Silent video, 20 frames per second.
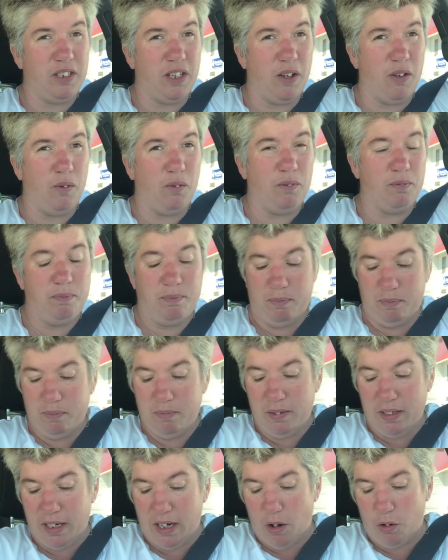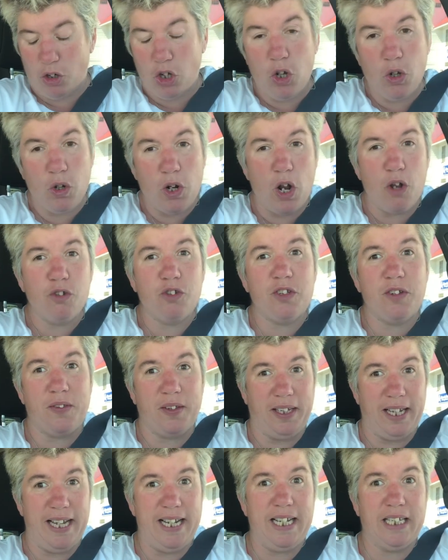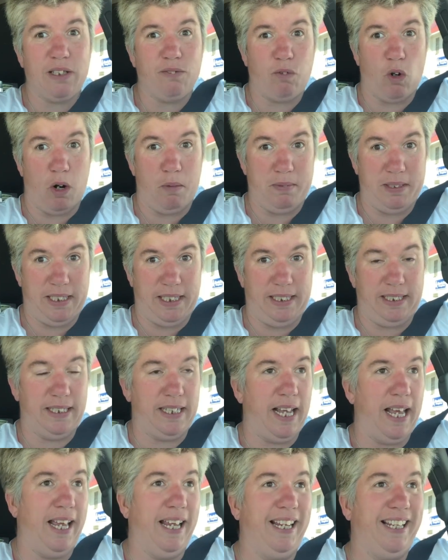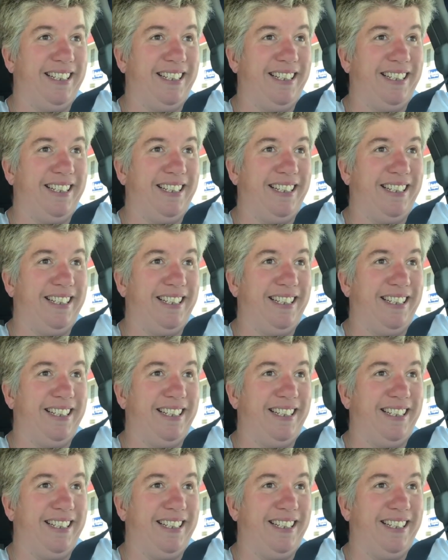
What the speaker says: So, you know, kudos to the lady at the pharmacy today,